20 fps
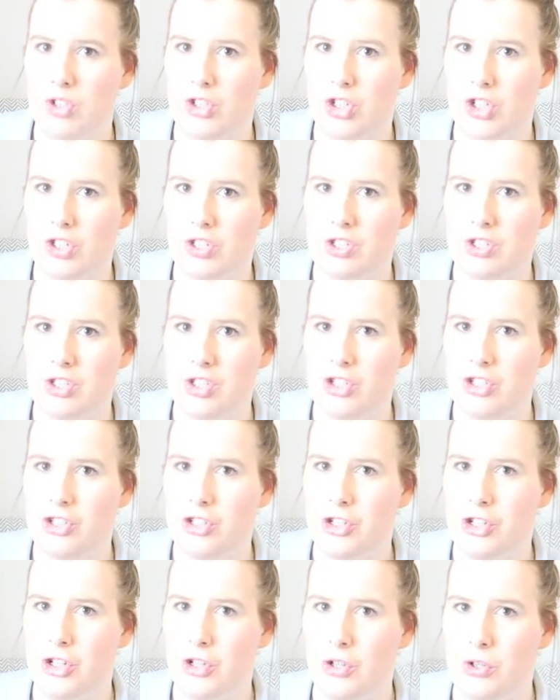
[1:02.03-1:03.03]
reduced
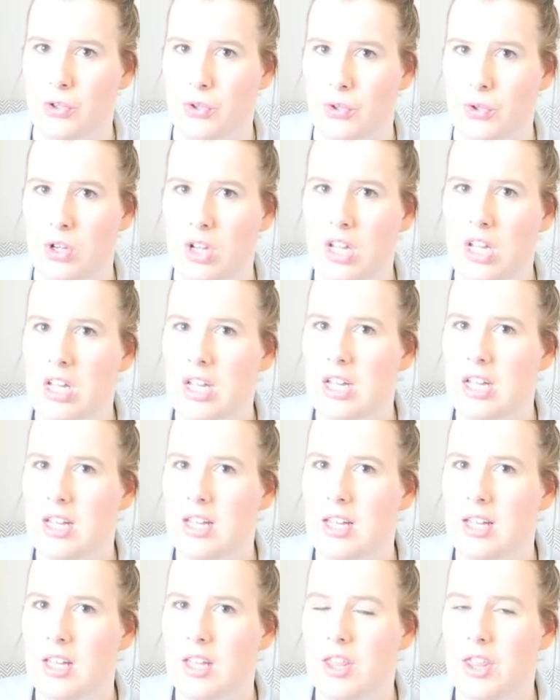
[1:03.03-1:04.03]
to
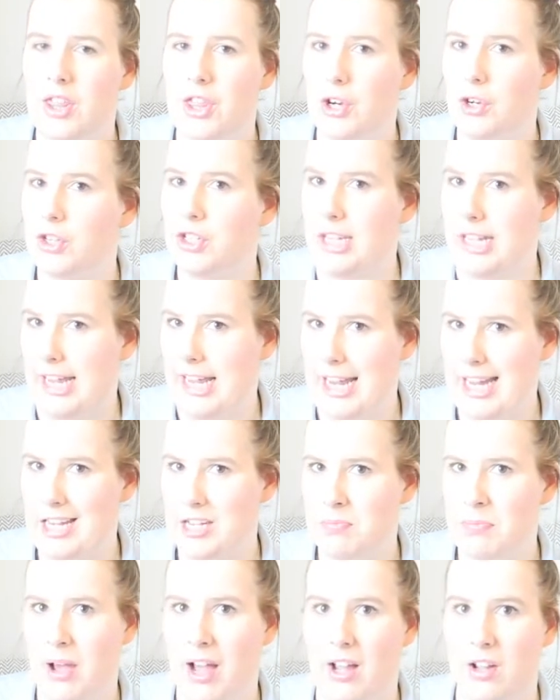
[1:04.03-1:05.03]

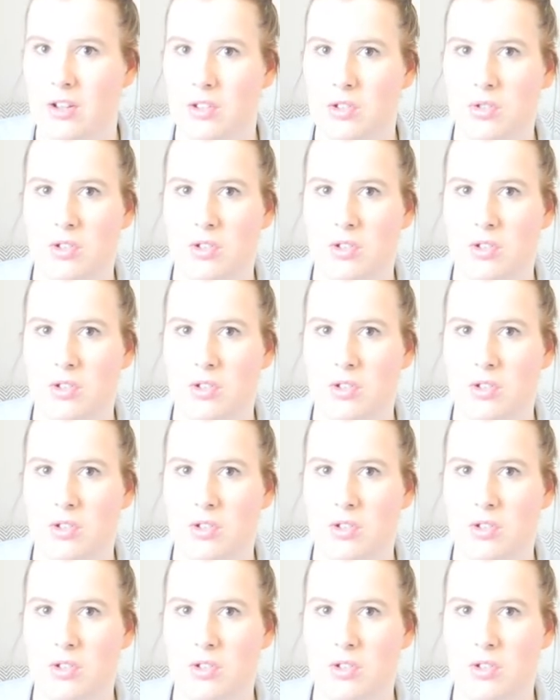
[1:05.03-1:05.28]
£38,